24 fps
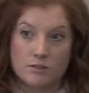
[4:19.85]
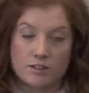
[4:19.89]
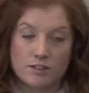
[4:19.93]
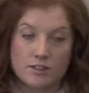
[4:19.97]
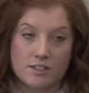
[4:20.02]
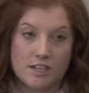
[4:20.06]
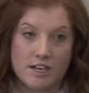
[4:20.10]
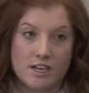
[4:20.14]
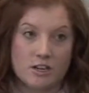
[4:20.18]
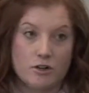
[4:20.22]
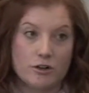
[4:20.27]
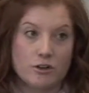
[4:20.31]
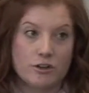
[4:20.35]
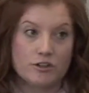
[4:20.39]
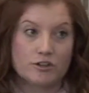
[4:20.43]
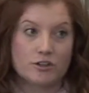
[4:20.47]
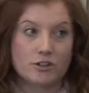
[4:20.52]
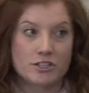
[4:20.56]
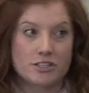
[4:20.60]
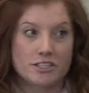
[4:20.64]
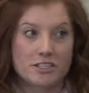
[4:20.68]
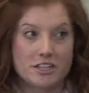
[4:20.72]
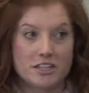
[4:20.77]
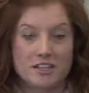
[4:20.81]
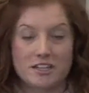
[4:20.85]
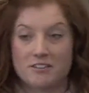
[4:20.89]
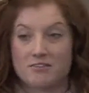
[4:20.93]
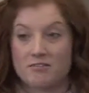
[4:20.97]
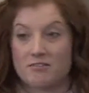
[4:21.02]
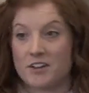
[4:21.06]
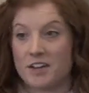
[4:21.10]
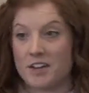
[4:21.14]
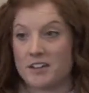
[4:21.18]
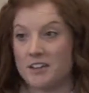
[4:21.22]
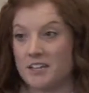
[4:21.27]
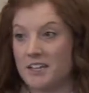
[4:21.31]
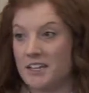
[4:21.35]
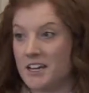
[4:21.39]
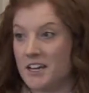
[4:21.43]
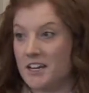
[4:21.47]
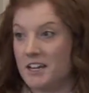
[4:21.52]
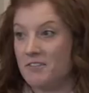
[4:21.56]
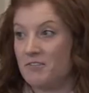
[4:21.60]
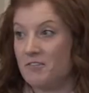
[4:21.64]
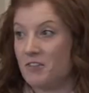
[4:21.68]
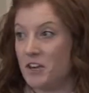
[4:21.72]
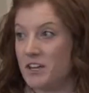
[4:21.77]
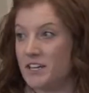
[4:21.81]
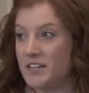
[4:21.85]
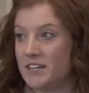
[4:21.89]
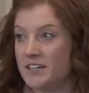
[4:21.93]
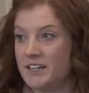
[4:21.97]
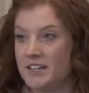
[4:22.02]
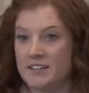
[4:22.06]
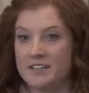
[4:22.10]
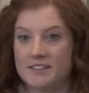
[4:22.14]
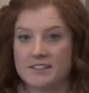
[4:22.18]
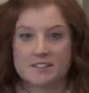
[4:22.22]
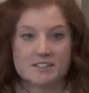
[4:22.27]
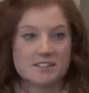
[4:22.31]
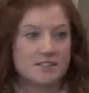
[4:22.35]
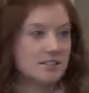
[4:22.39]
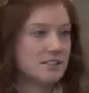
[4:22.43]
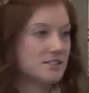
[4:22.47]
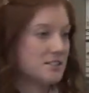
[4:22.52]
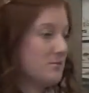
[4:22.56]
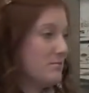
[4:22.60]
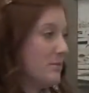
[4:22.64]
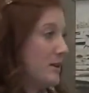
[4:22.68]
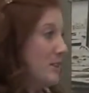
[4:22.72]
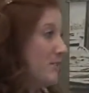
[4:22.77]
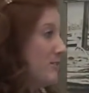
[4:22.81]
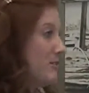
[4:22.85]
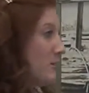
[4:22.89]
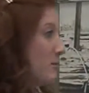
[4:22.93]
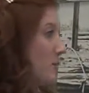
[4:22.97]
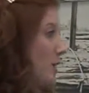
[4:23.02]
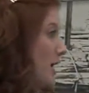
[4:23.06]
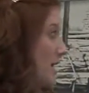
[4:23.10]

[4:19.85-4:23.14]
saying you're interested and finally getting funded. It's a bit of a